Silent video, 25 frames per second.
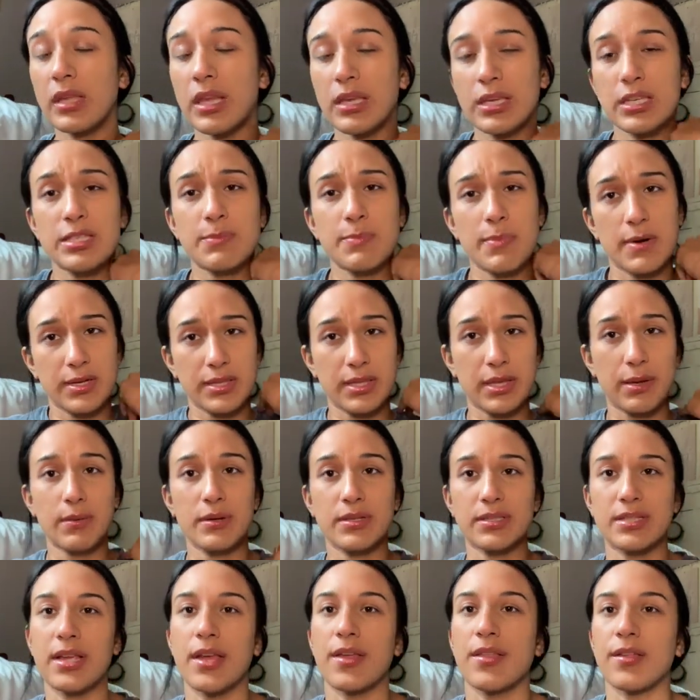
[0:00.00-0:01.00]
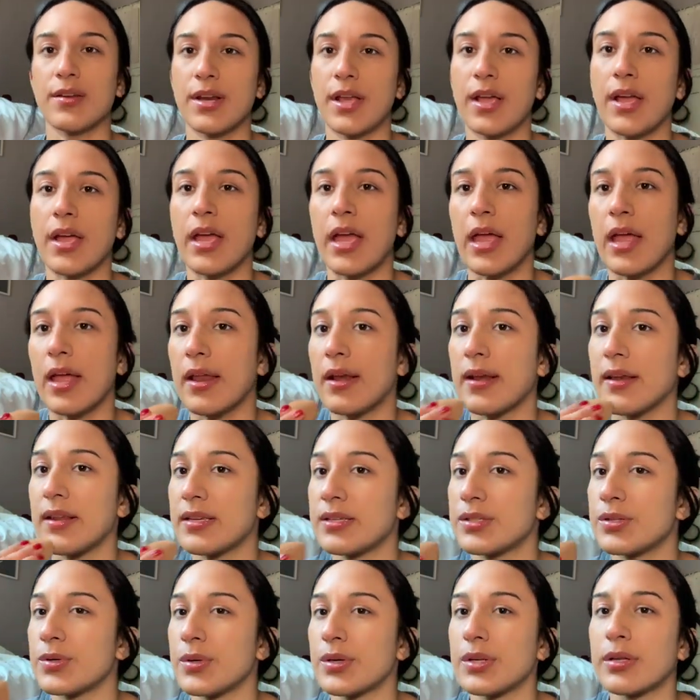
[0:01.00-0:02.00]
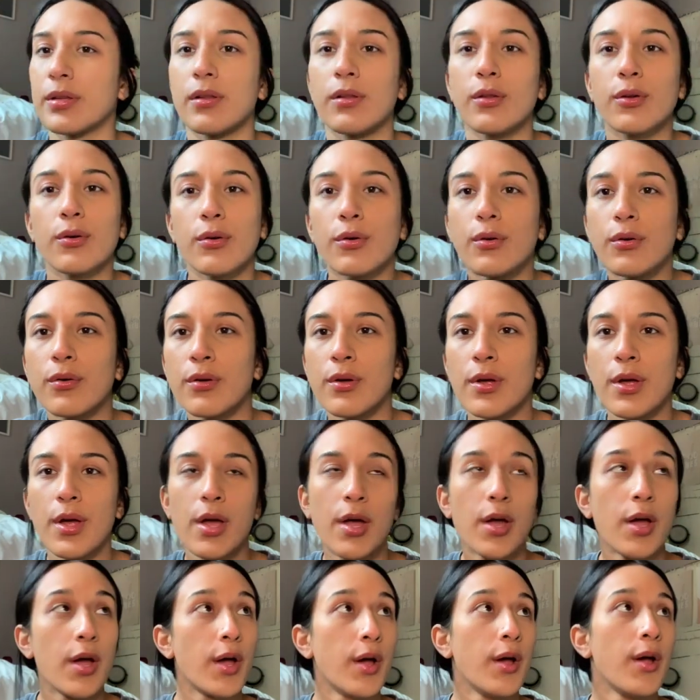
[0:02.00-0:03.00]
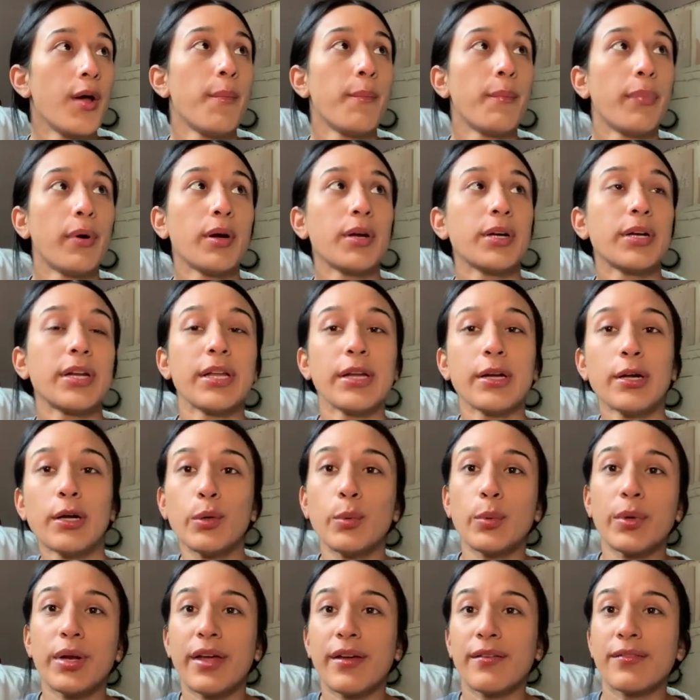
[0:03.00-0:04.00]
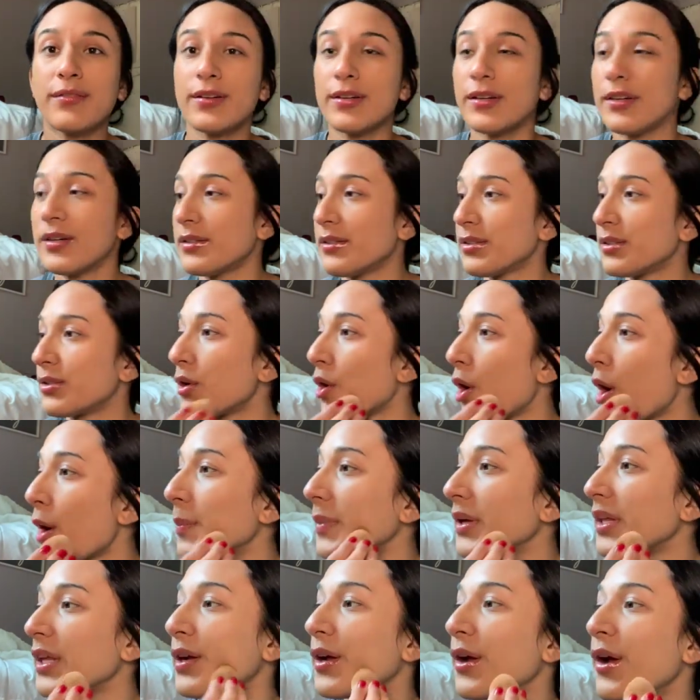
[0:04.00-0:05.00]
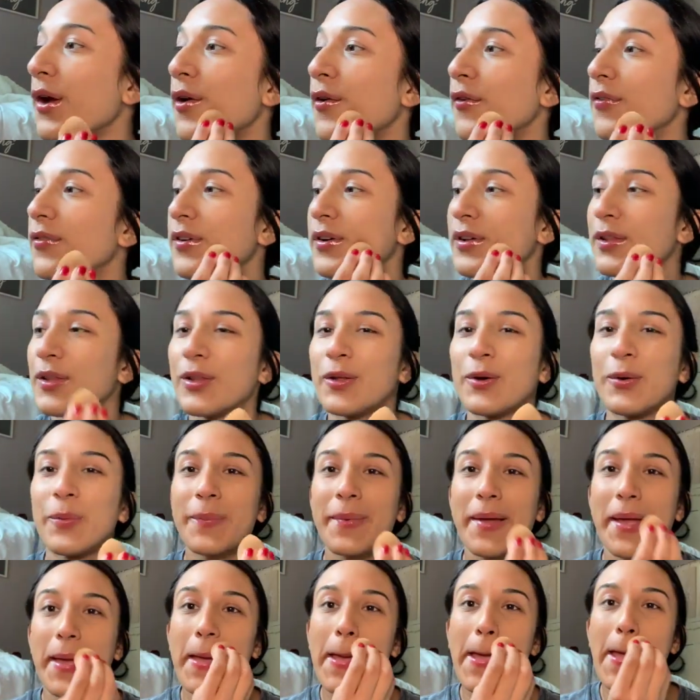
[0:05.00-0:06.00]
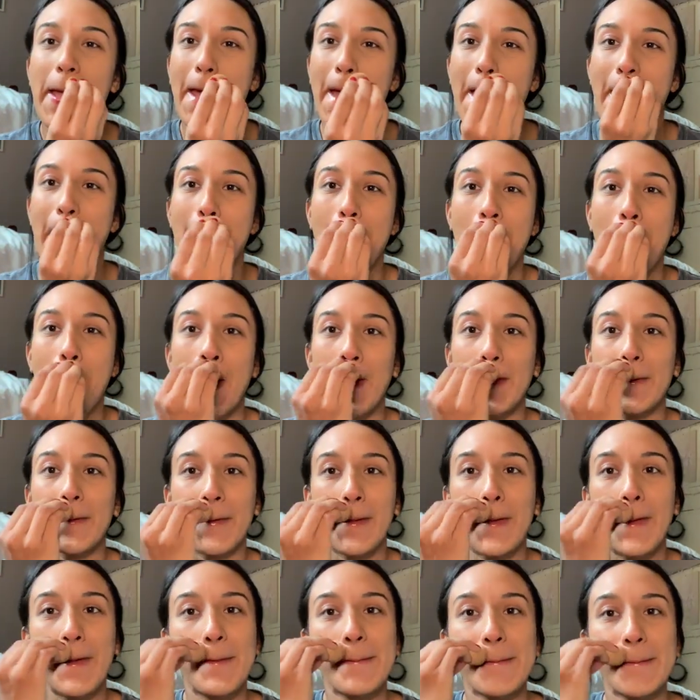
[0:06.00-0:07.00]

his birthday was the other day, and he's doing a little party or whatever, so I'm gonna go for a little bit. Um,